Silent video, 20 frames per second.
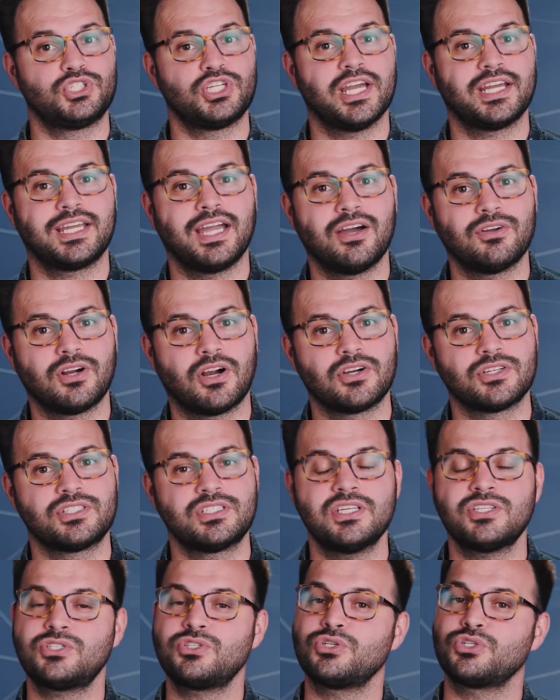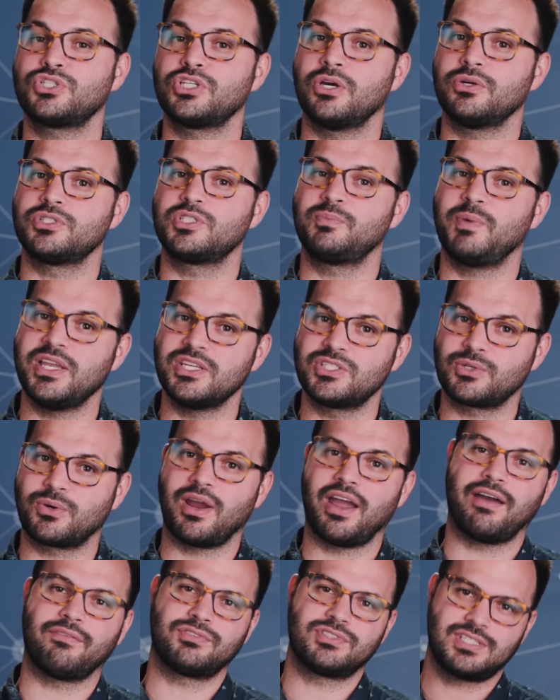check out our sister show
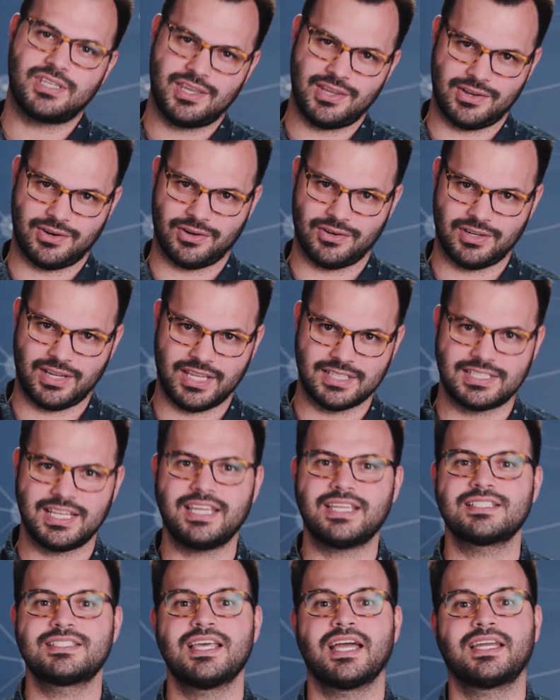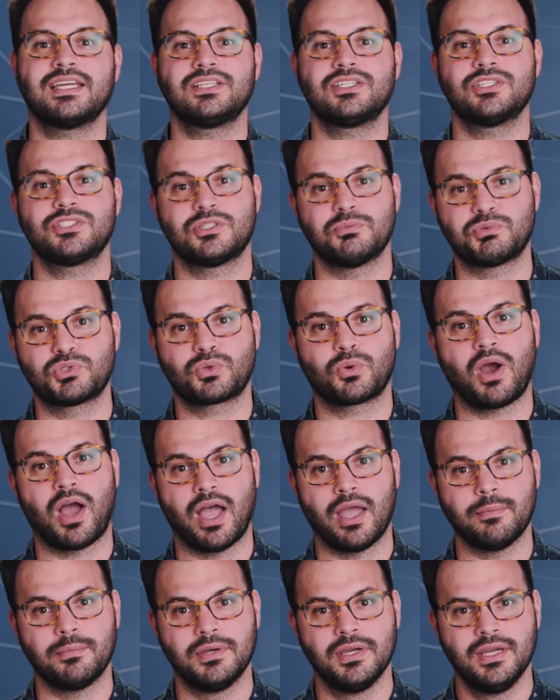Spacecrafts here, and take a second to
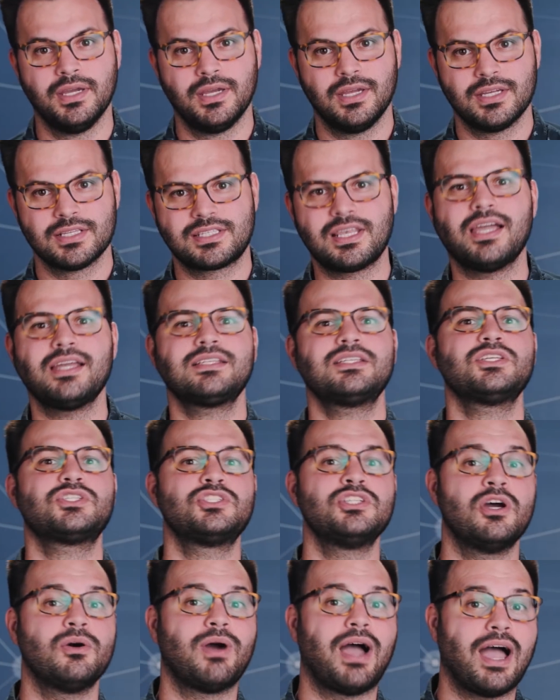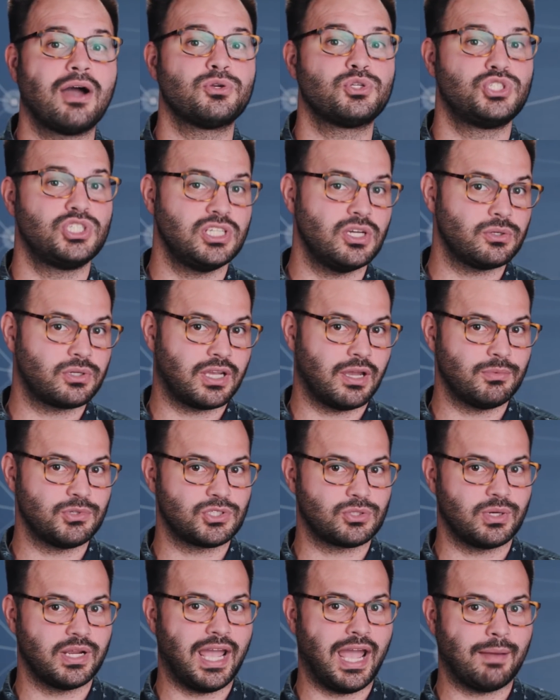subscribe. Scientists know how
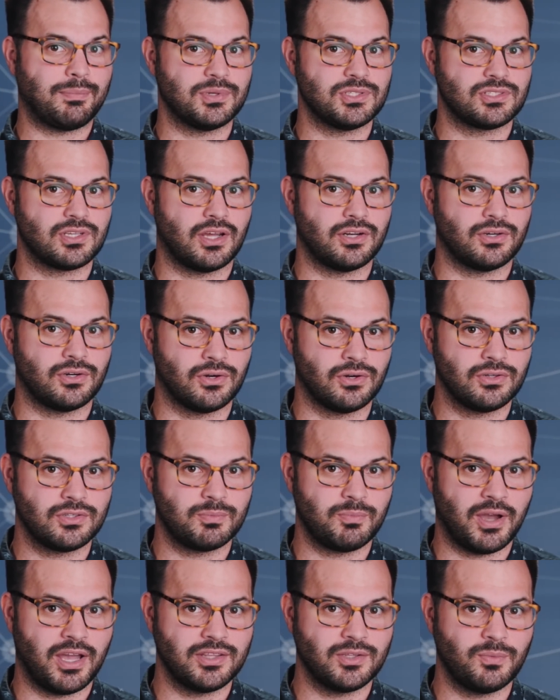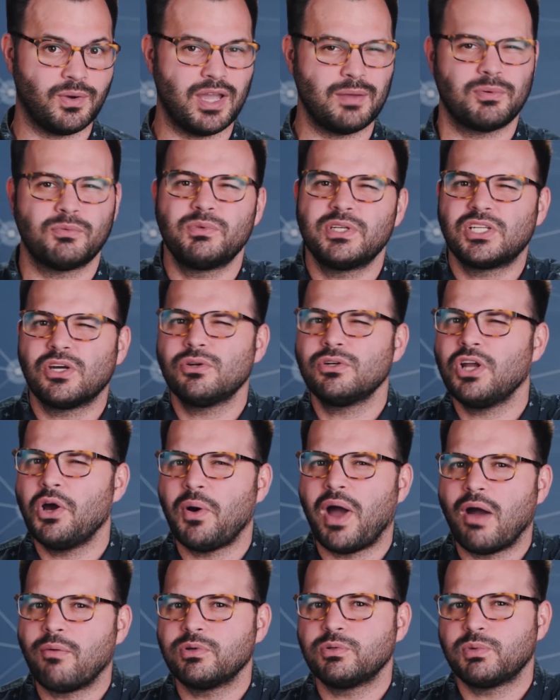geochemistry happens on Earth, by the way, but we don't
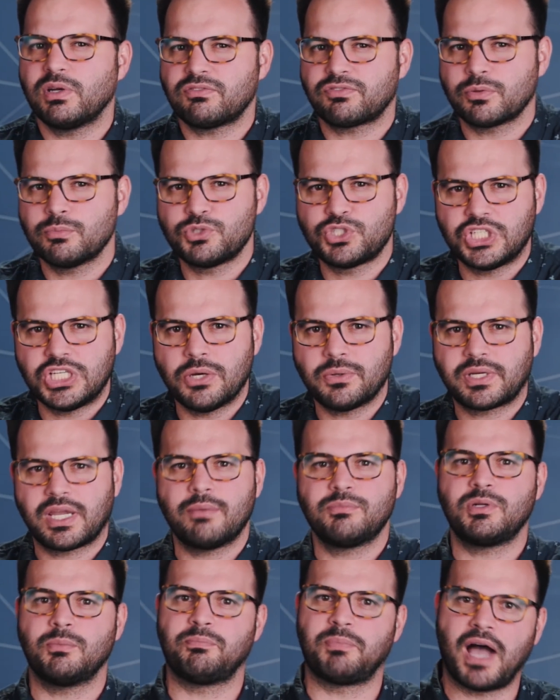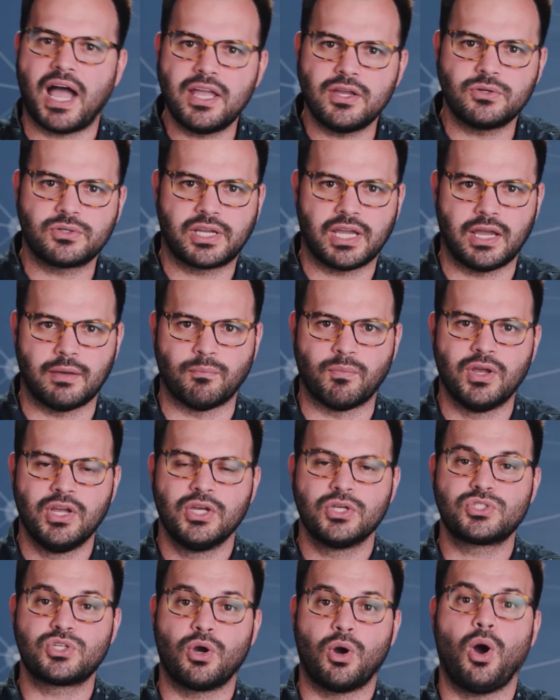know how we went from geochem to biochem,
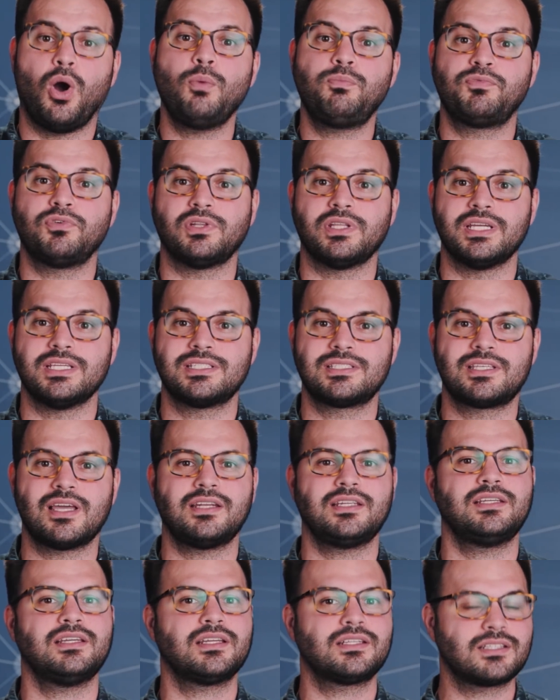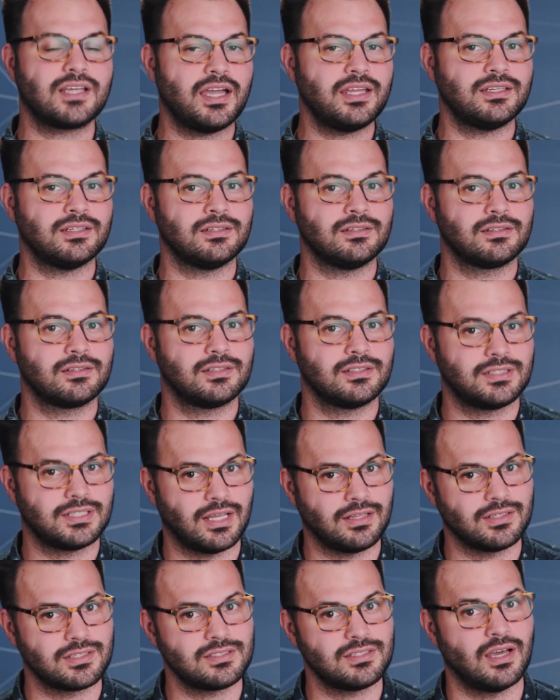so hopefully studying Titan could
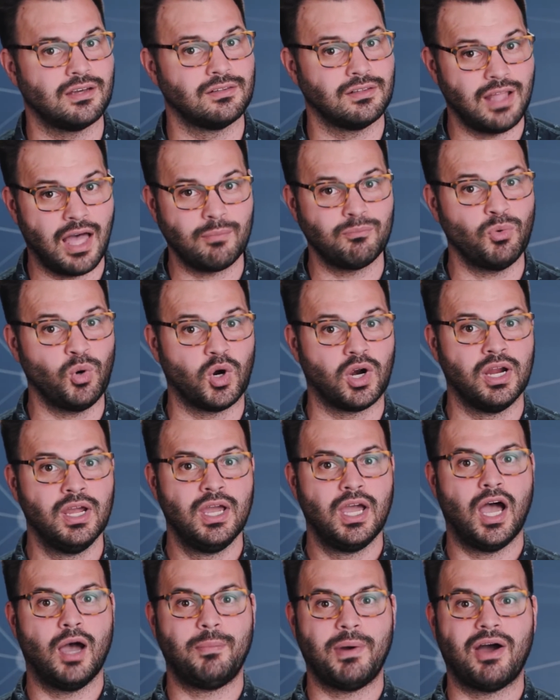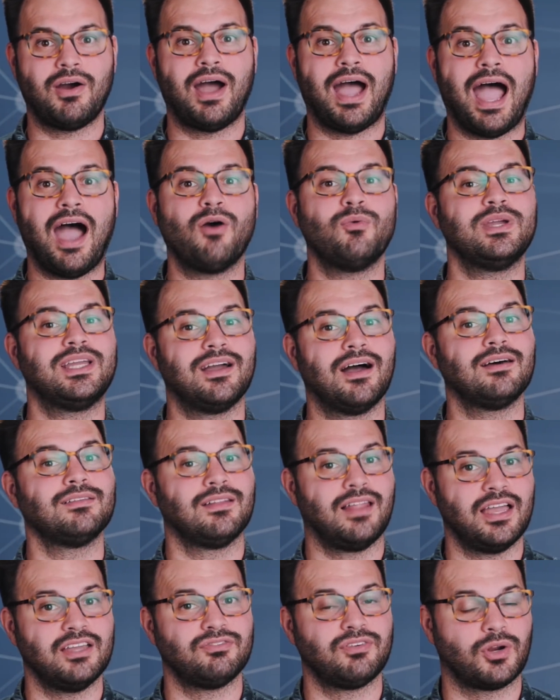tell us a lot more about how we
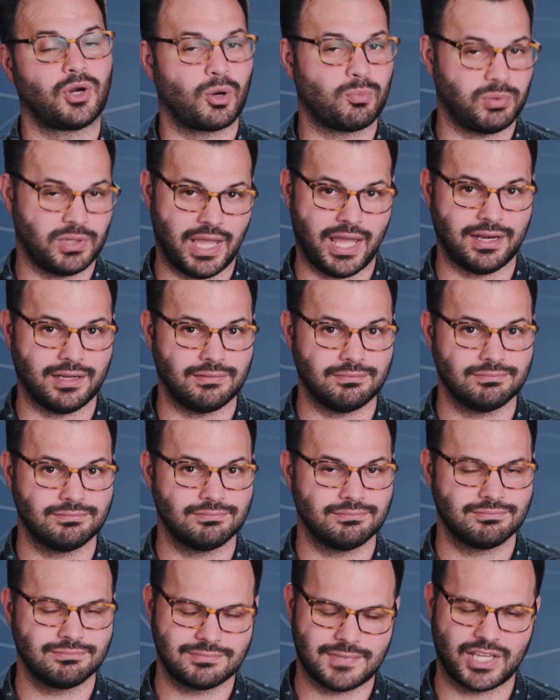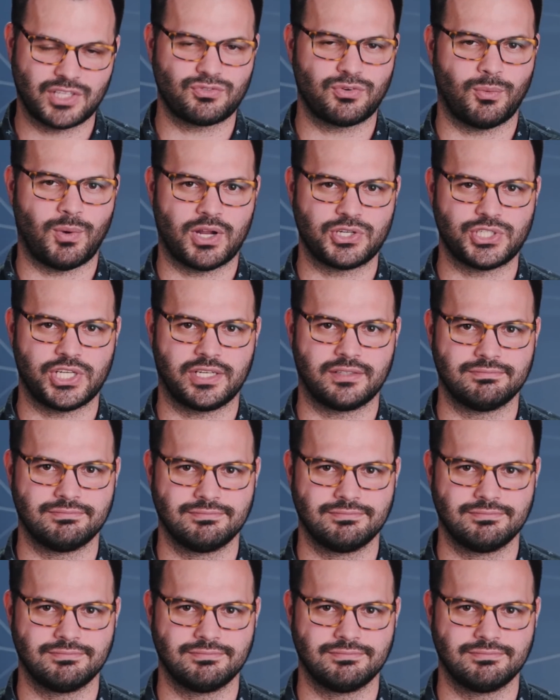got life on our planet. Thanks for watching.